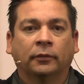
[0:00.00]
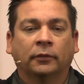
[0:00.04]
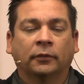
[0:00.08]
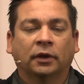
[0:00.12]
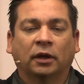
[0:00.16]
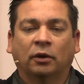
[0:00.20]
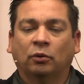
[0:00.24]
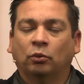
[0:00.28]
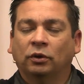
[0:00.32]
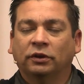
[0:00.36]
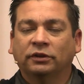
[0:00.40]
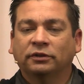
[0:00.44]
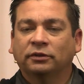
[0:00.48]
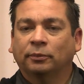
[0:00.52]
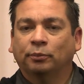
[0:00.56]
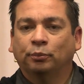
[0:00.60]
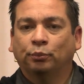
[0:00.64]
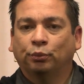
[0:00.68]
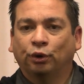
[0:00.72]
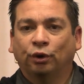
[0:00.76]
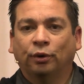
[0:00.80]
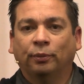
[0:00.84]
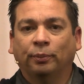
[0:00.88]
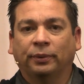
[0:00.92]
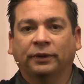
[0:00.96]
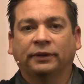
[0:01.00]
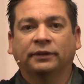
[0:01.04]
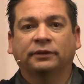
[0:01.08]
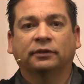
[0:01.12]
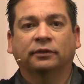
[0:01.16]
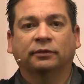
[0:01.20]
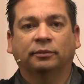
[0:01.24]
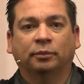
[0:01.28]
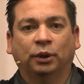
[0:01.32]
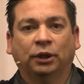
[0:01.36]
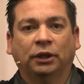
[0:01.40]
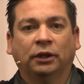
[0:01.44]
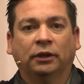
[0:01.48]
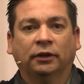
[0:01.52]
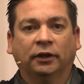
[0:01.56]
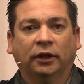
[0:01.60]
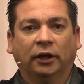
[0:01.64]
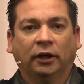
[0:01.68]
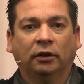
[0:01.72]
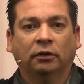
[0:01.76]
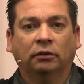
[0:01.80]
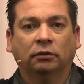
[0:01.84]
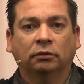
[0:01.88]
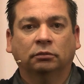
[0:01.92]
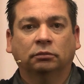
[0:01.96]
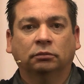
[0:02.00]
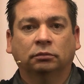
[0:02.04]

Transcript: That was the purpose of being there.